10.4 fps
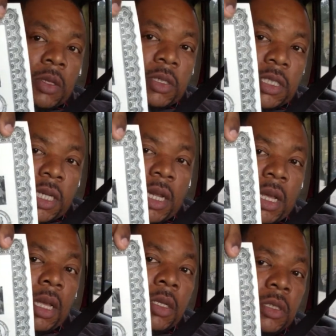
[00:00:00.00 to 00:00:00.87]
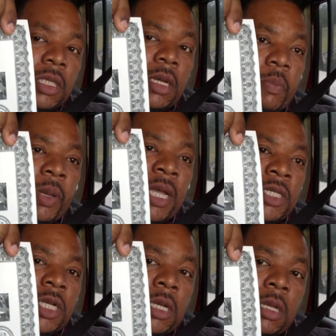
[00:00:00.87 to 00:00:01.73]
You see the you see the
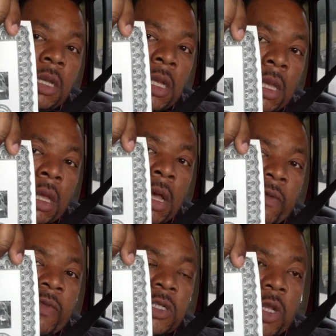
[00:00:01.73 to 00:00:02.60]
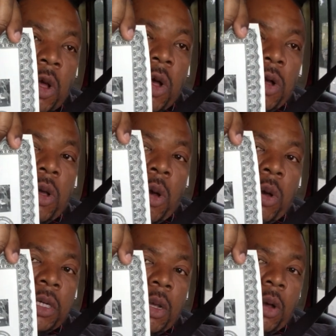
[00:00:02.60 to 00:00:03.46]
picture of his dog
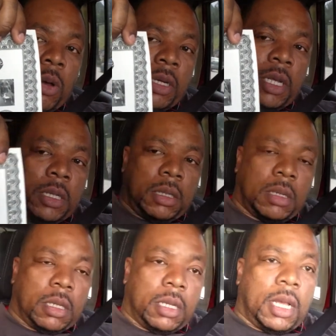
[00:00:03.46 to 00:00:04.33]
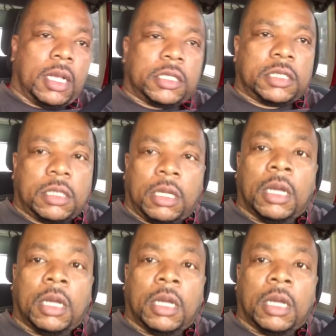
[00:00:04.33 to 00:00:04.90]
on on it? Yes.